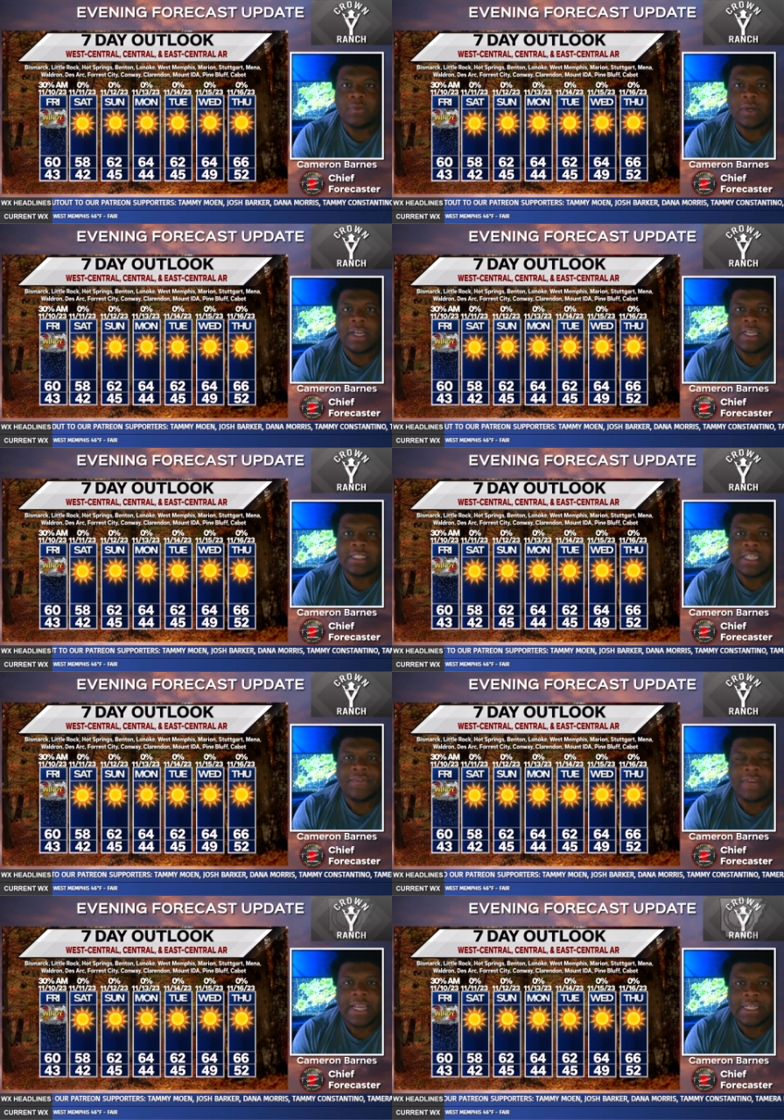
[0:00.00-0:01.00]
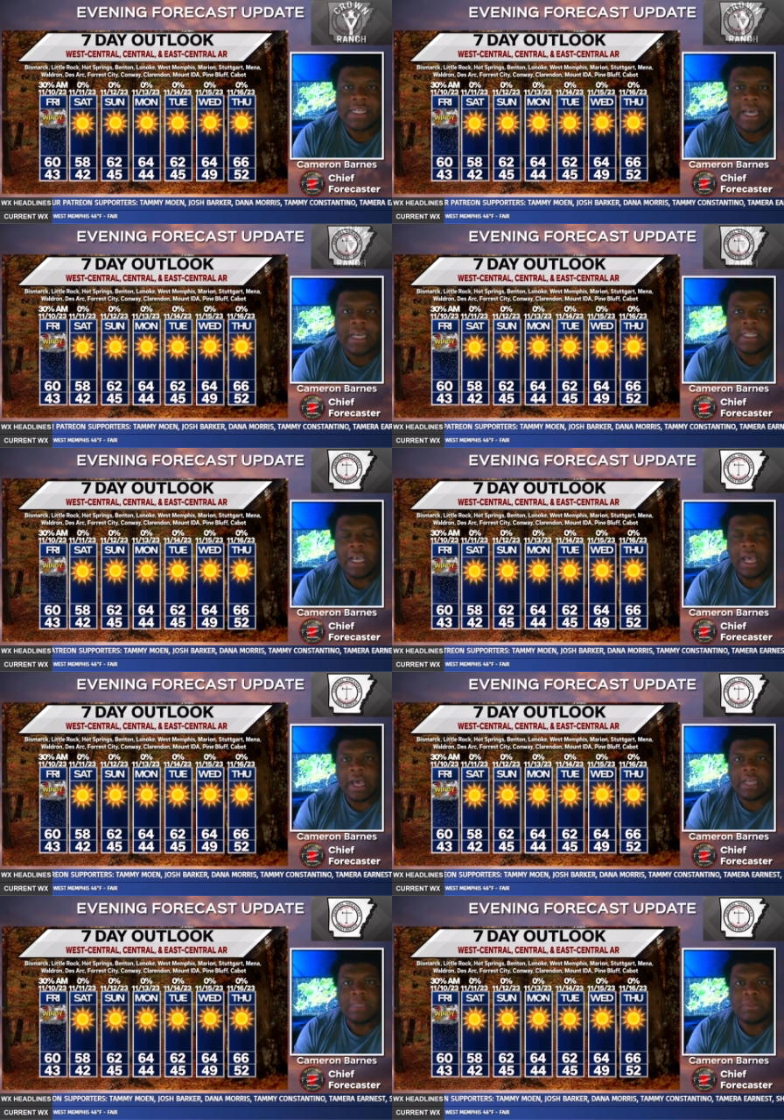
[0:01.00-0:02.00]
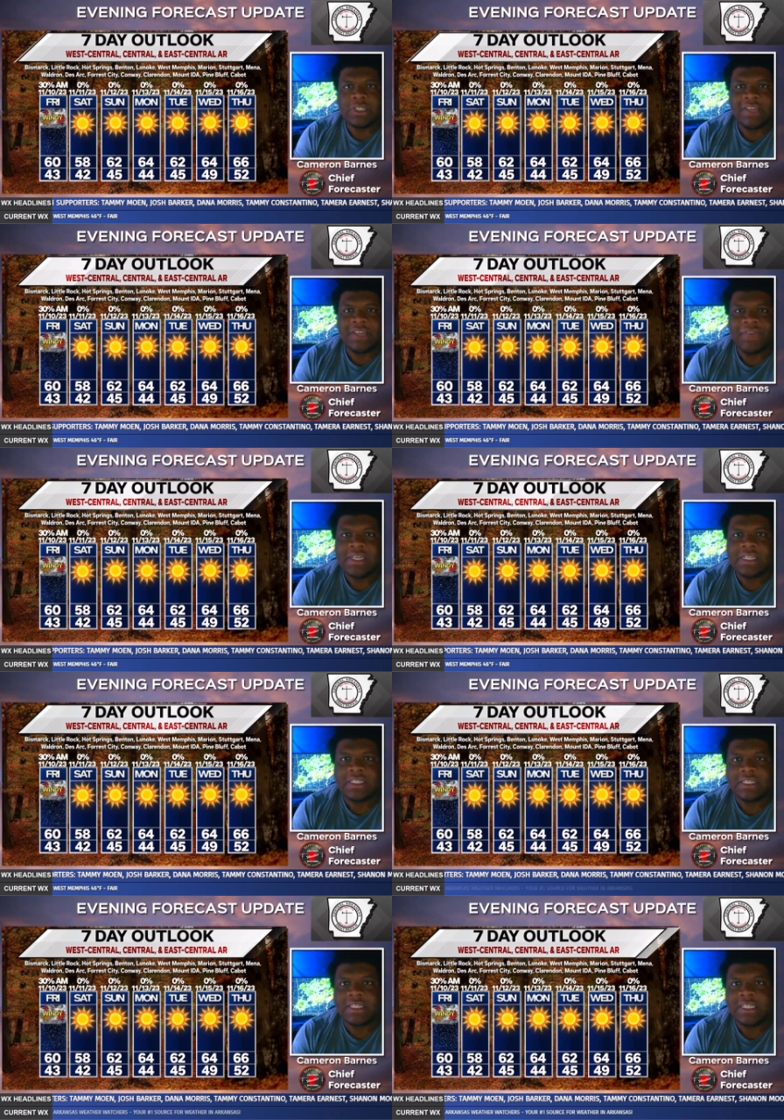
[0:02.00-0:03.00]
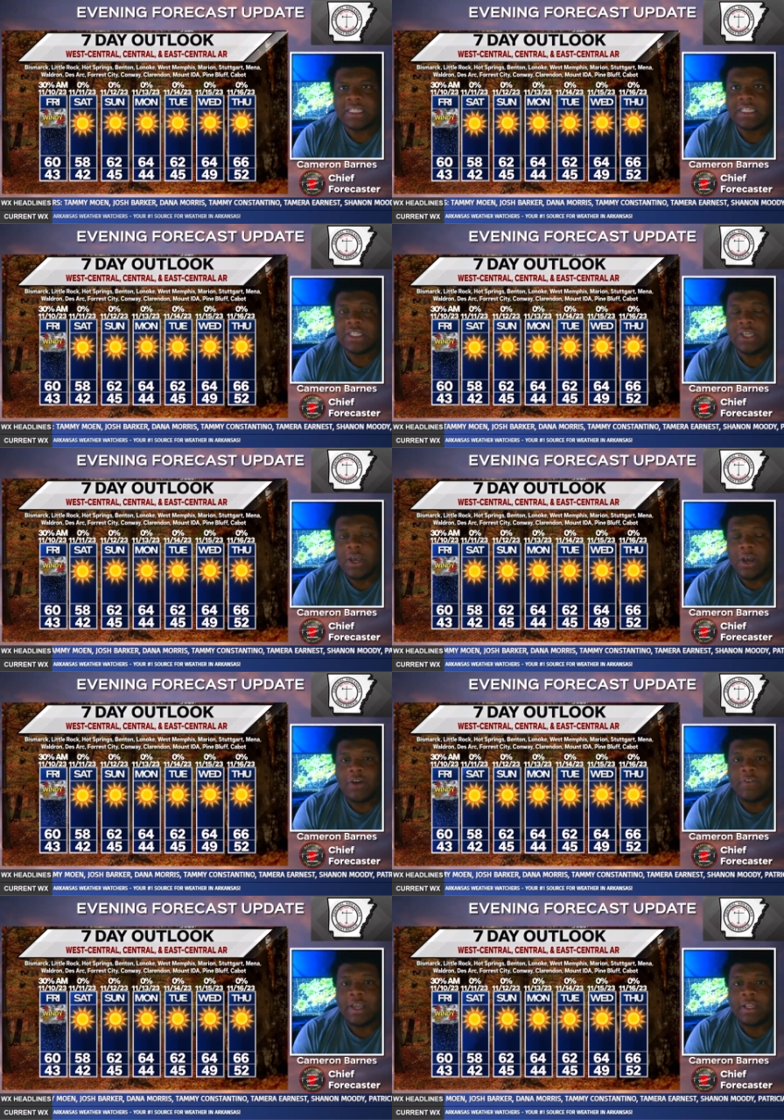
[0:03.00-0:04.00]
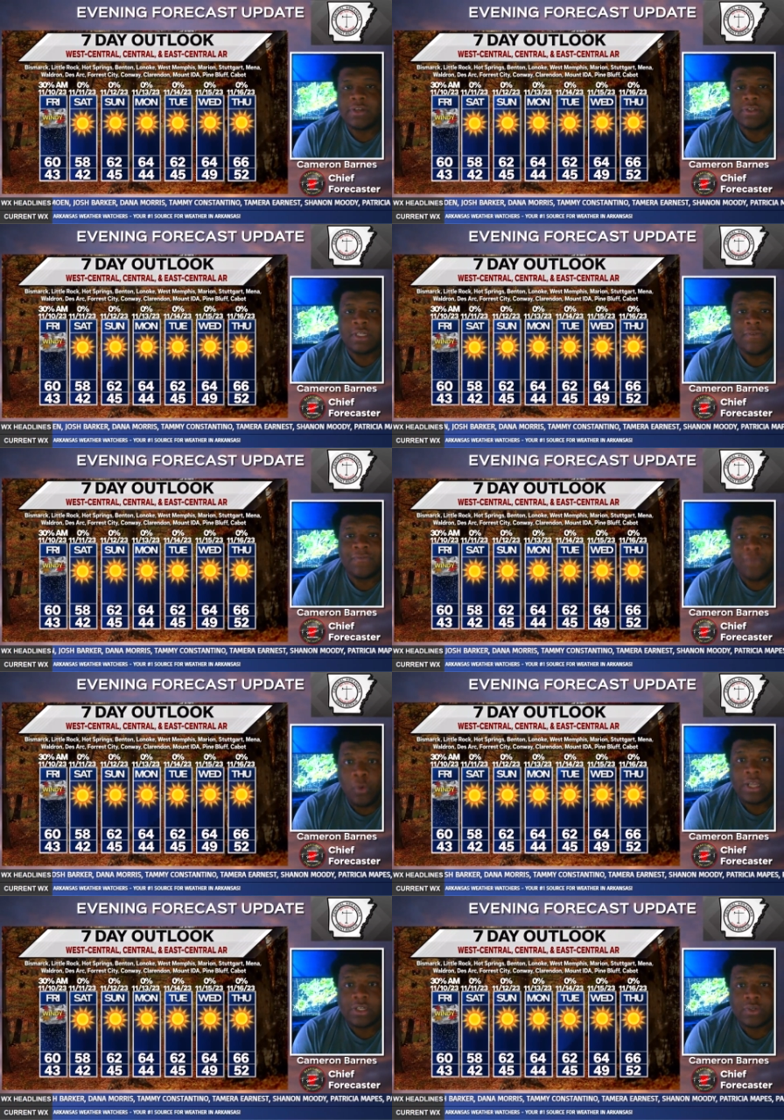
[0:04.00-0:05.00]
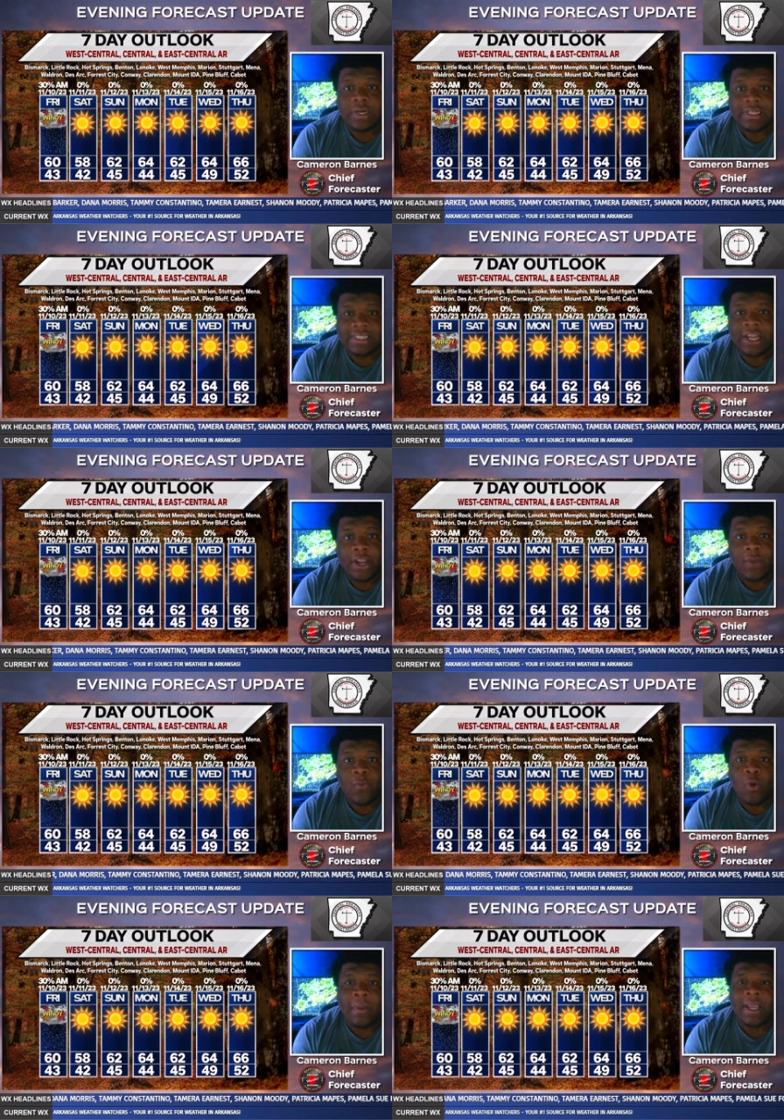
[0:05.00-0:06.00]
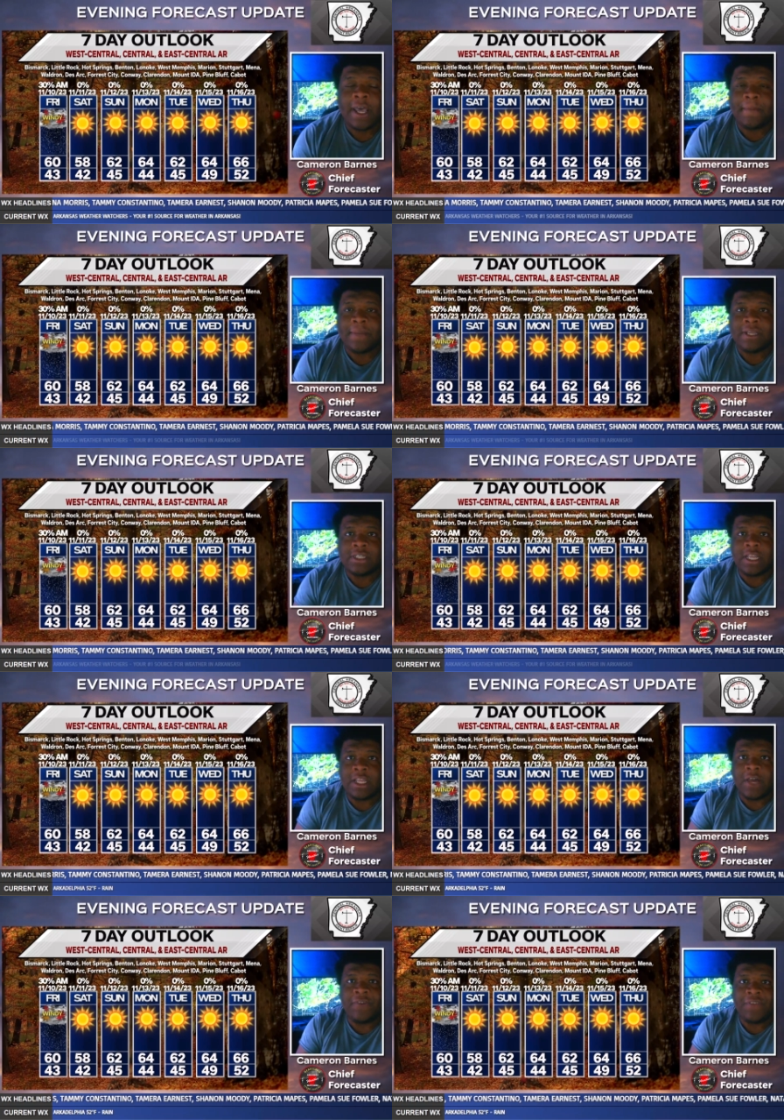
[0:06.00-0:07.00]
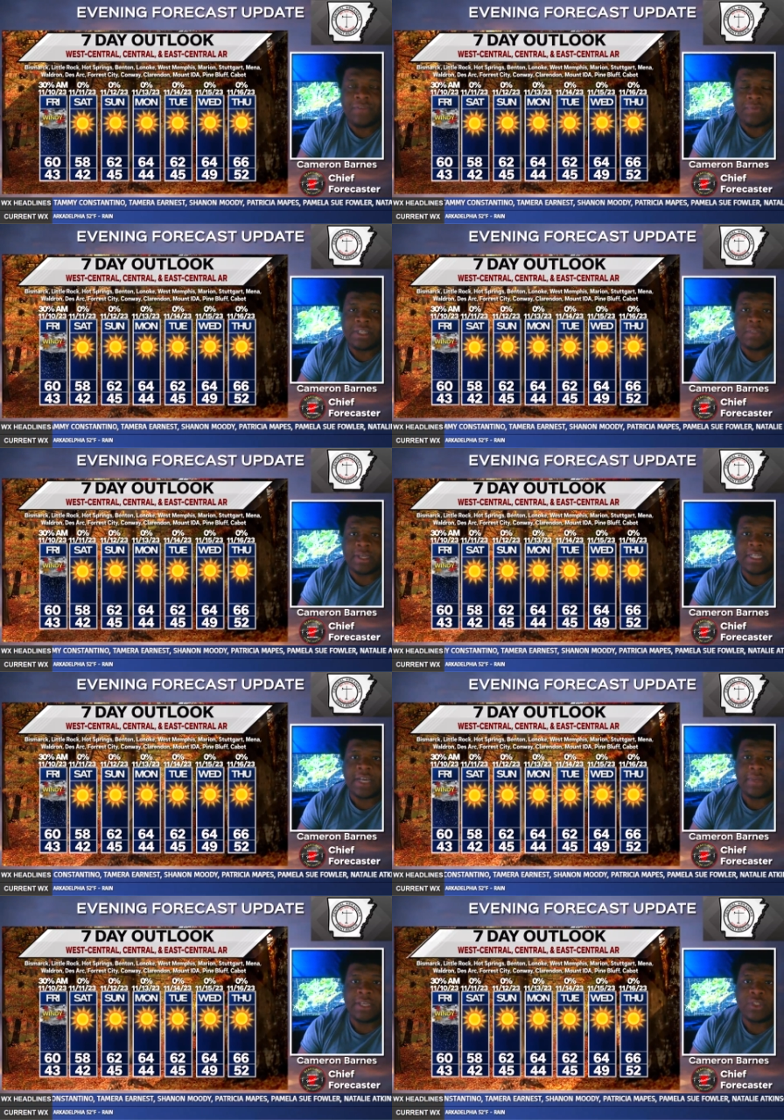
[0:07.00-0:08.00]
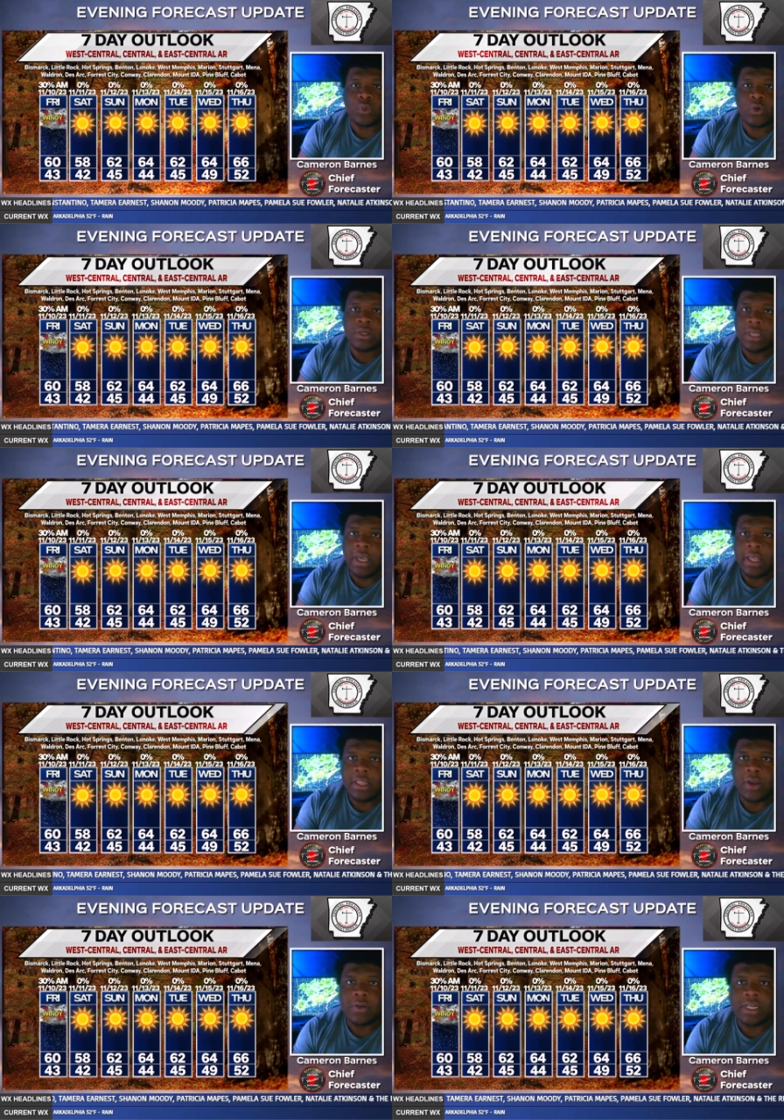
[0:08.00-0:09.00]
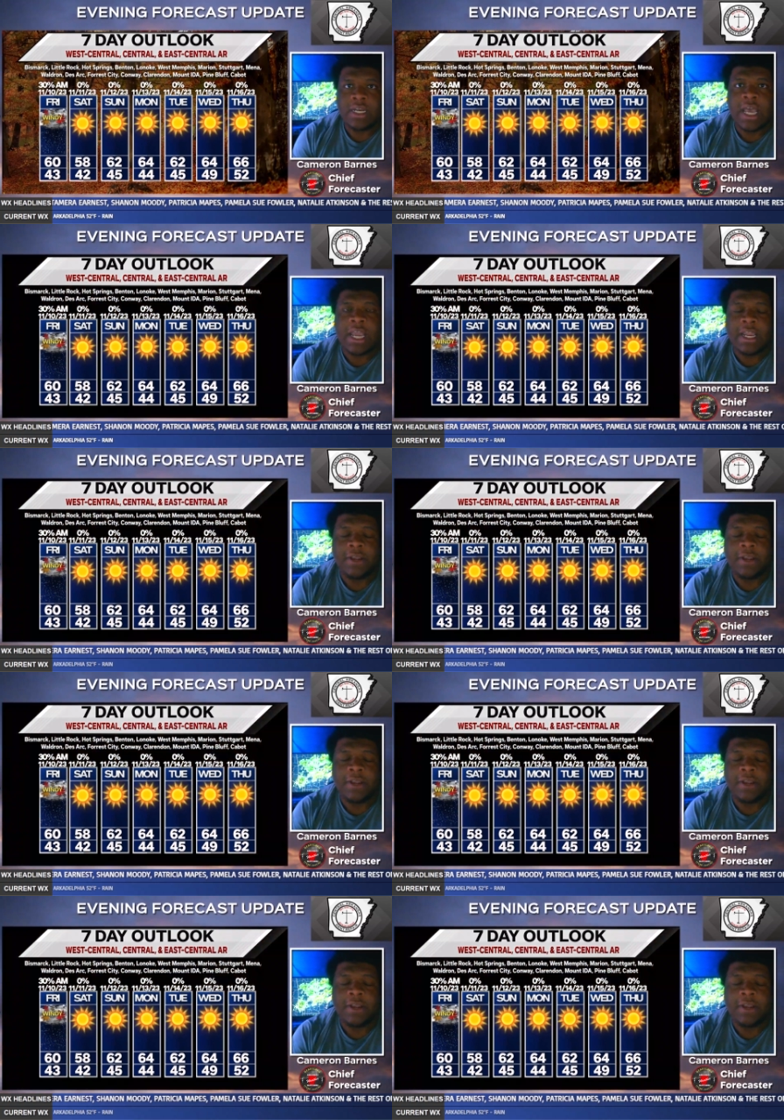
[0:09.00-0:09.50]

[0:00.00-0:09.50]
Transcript: next 7 days, guys. High temperatures in the 50s and 60s, overnight lows in the 40s across the area, warming up into the low 50s by the time we get towards Thursday night here.